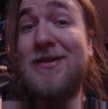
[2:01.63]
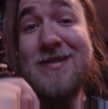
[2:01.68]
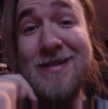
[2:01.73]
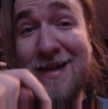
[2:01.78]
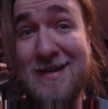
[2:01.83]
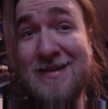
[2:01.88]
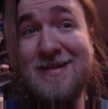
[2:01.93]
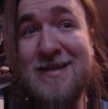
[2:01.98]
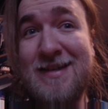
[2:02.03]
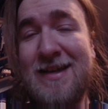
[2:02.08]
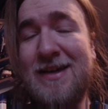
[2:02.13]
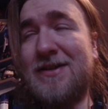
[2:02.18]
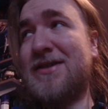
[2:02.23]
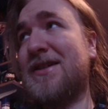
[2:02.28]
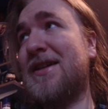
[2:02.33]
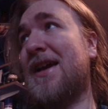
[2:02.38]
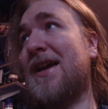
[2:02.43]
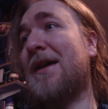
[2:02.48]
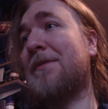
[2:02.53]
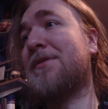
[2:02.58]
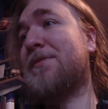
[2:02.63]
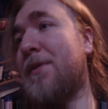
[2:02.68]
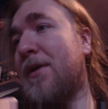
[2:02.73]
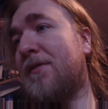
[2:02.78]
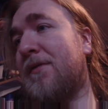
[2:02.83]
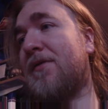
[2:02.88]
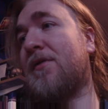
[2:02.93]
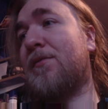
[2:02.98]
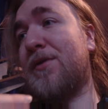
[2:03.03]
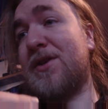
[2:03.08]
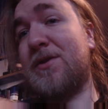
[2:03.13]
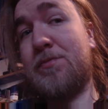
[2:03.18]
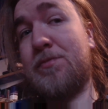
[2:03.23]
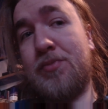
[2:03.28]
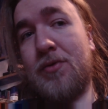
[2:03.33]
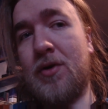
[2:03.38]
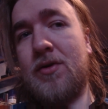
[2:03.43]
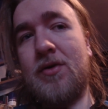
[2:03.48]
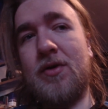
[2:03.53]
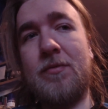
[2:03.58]
and TLCMs, both of which
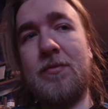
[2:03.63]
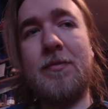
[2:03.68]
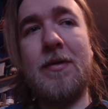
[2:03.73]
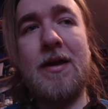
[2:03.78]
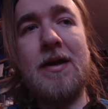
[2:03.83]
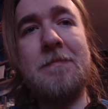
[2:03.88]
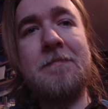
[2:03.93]
broke on me.